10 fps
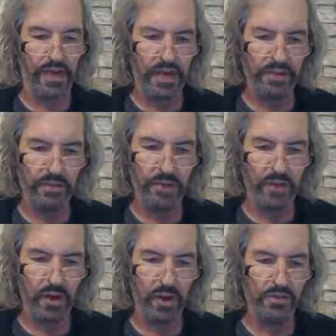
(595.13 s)
Is it
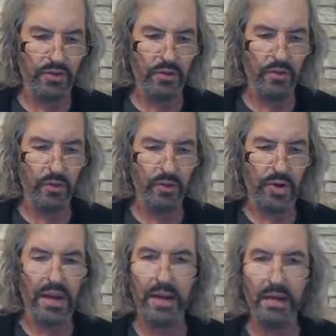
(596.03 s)
because there were no
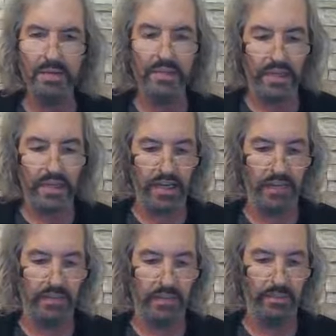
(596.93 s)
graves in
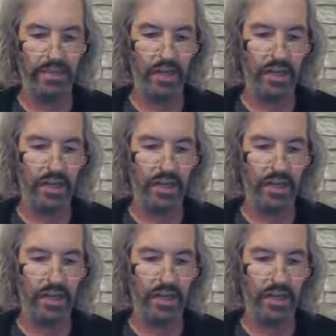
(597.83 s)
Egypt